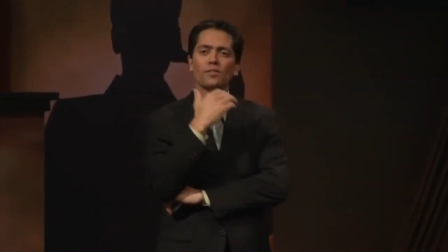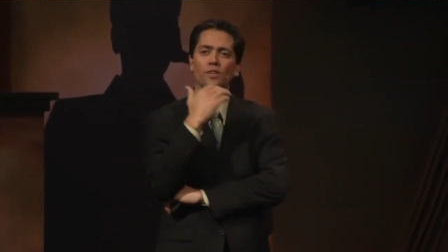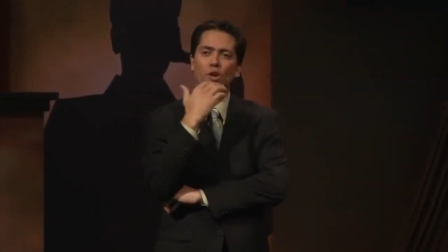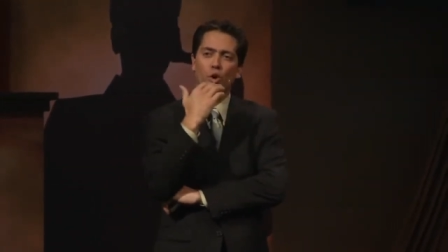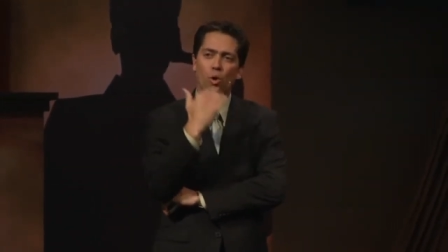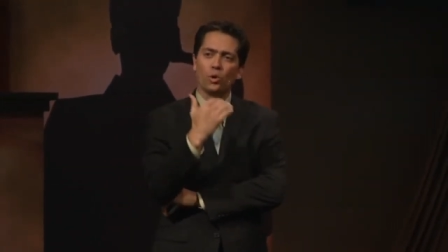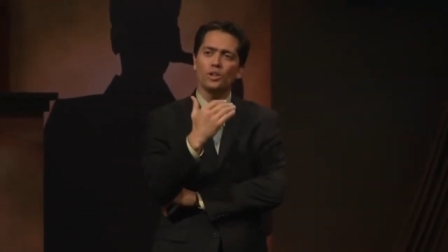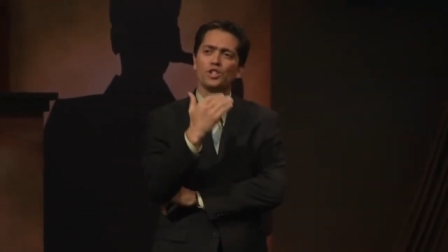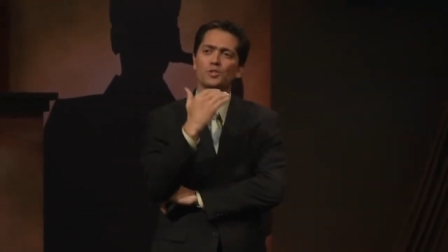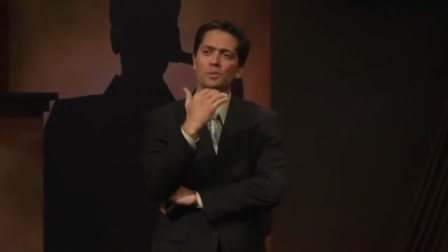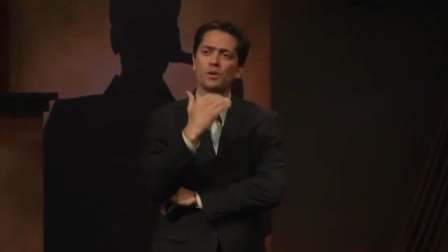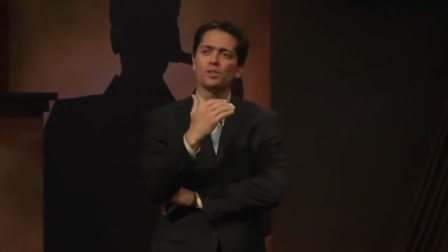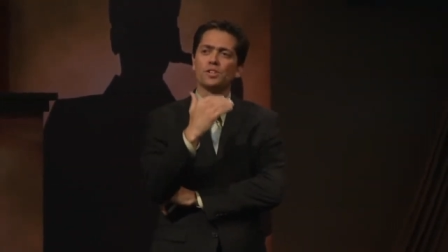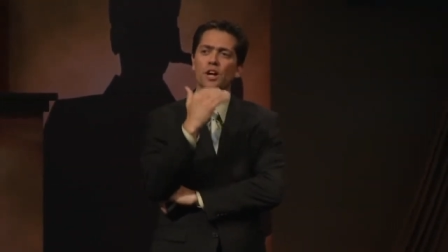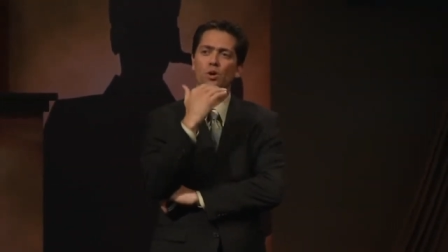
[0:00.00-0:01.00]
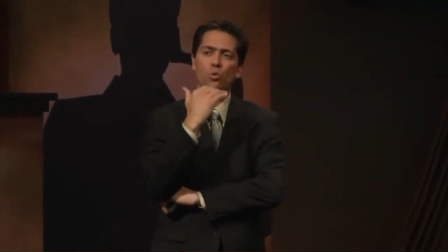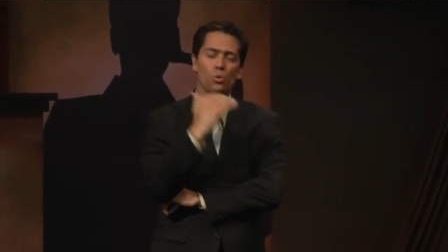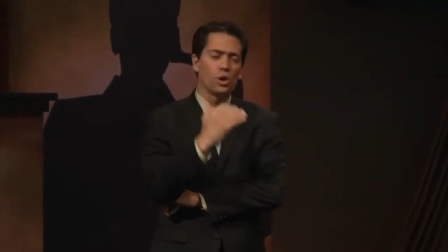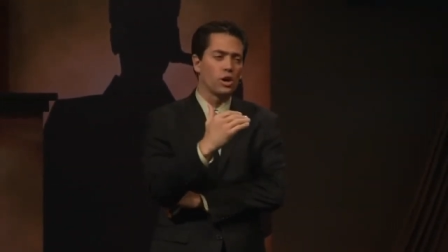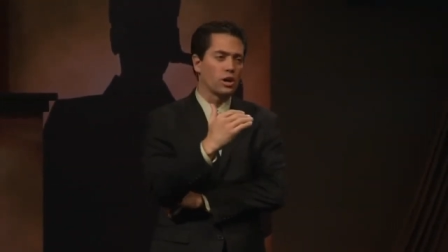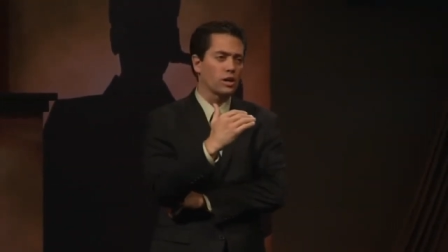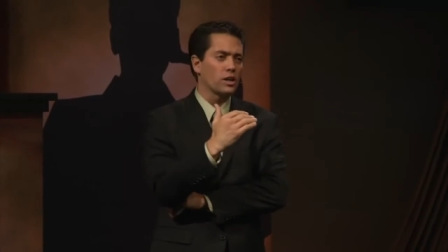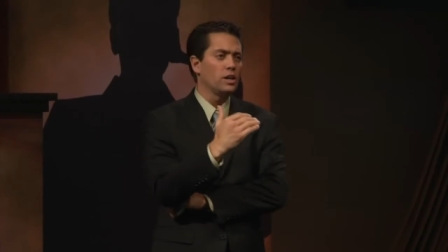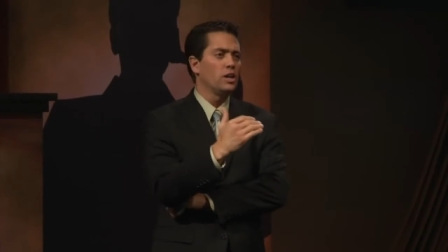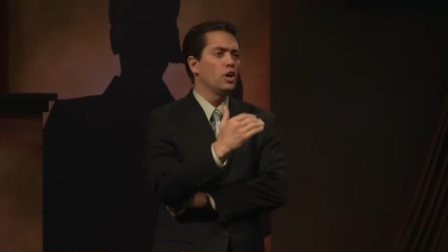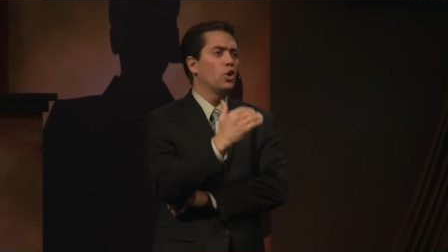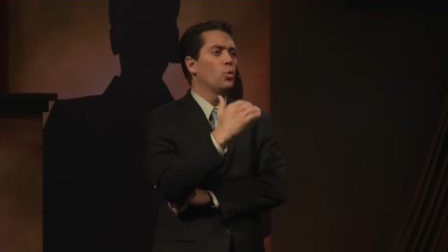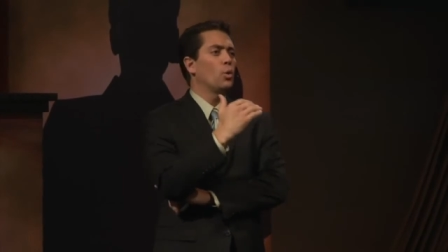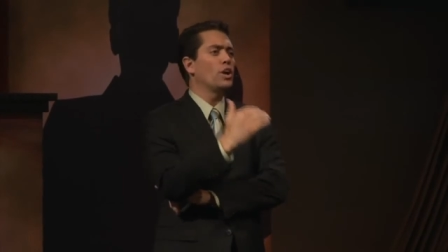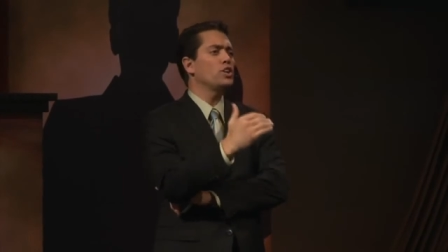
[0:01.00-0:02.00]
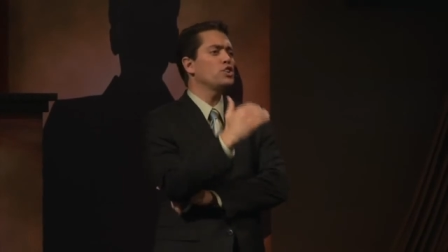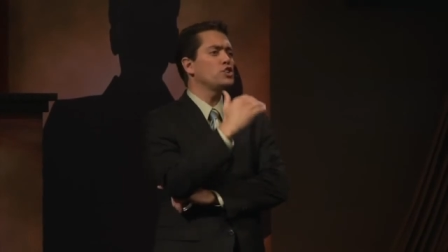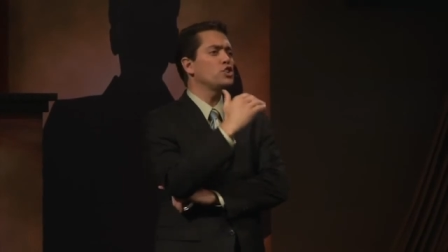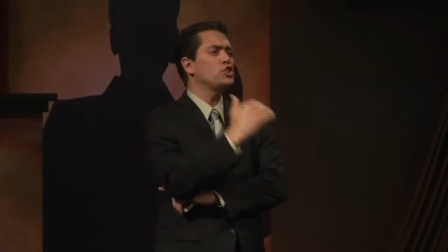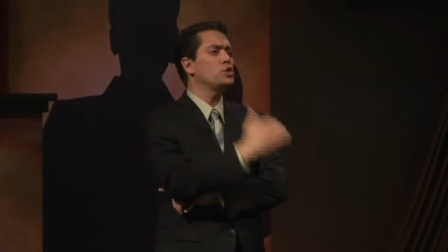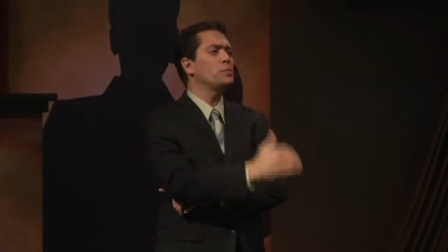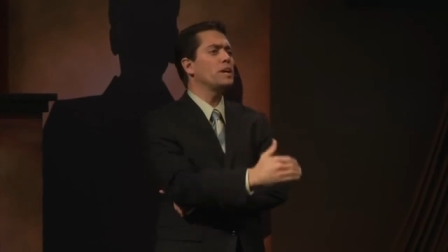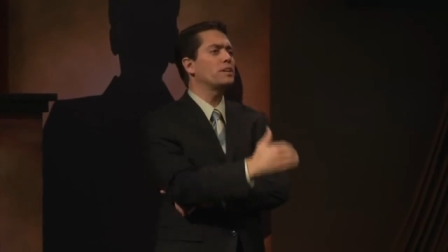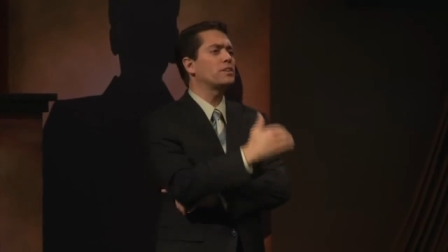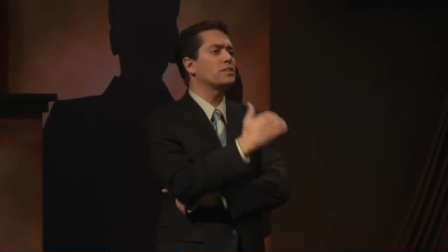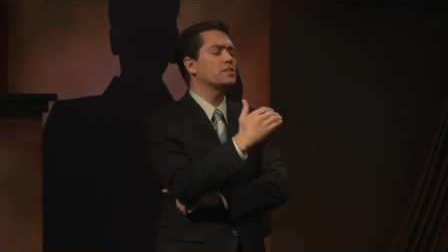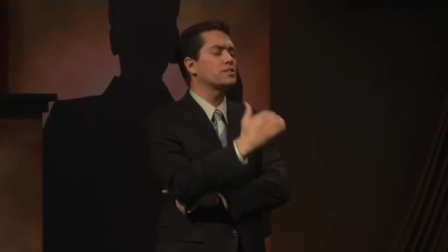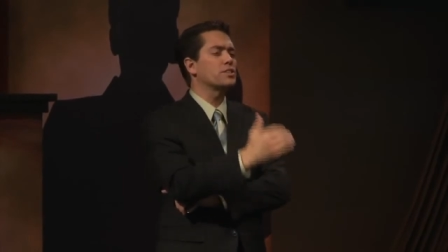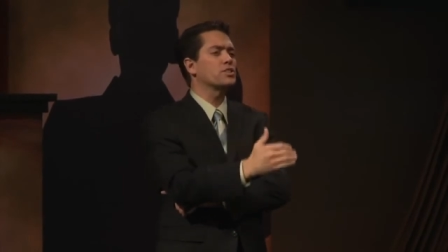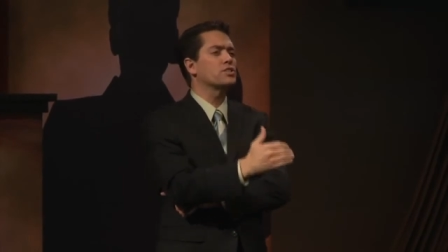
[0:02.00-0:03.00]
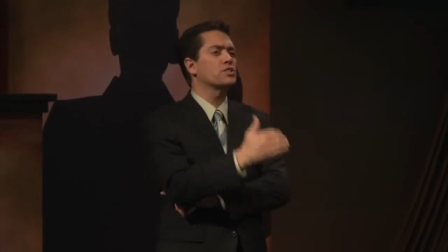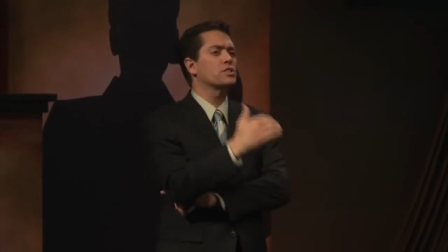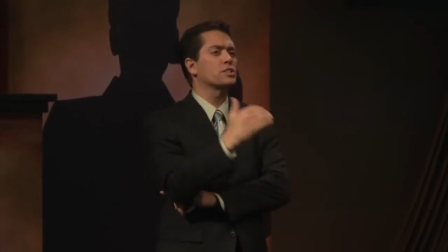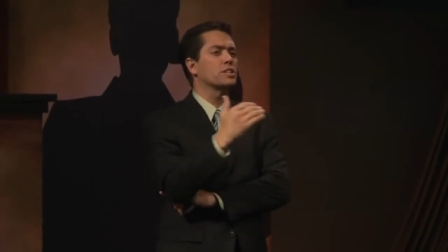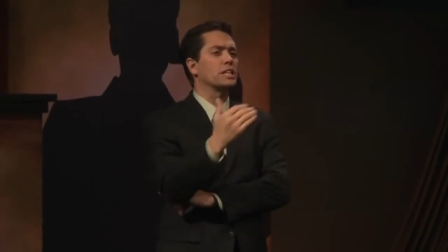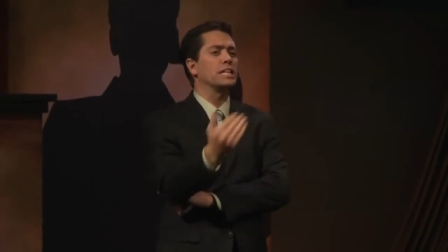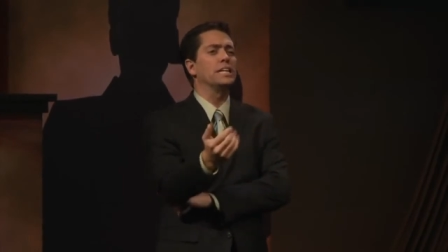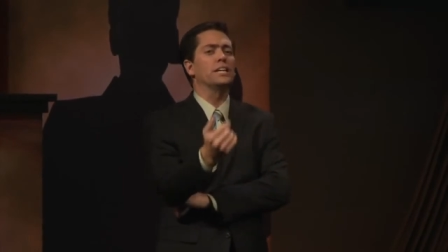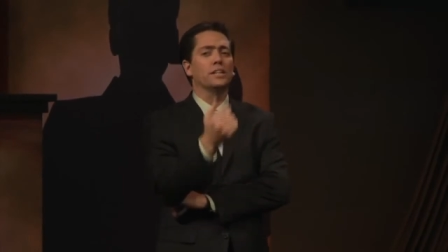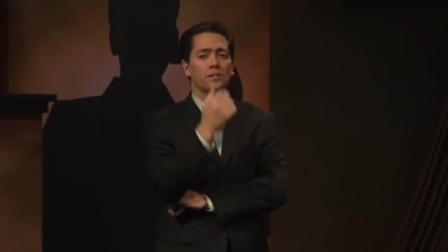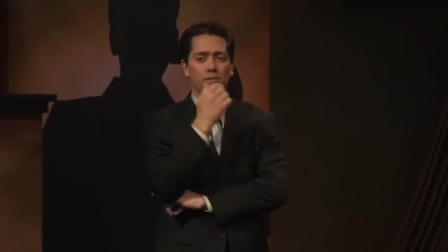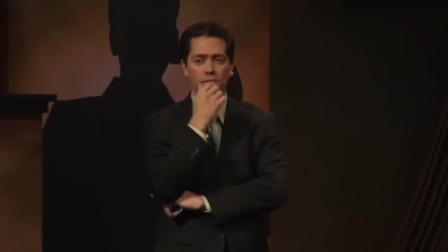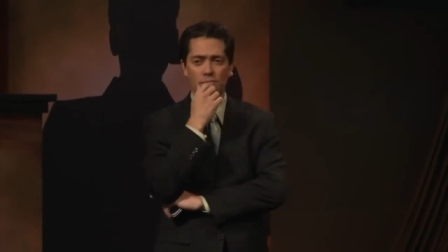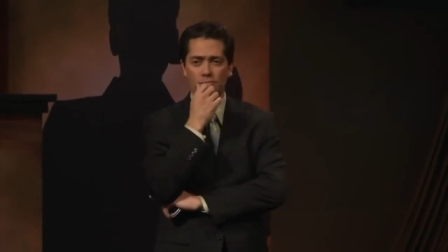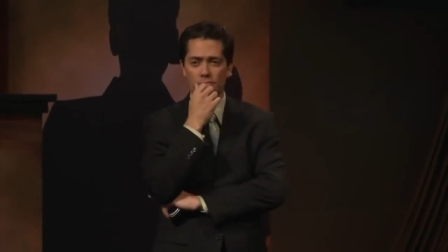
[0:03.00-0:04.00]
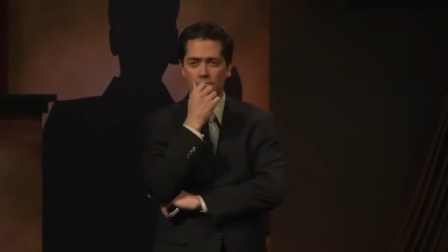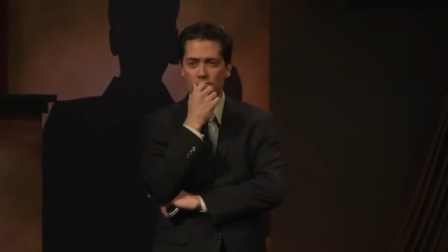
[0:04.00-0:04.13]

If the Holy Spirit is at work, when should you make the decision to delete it?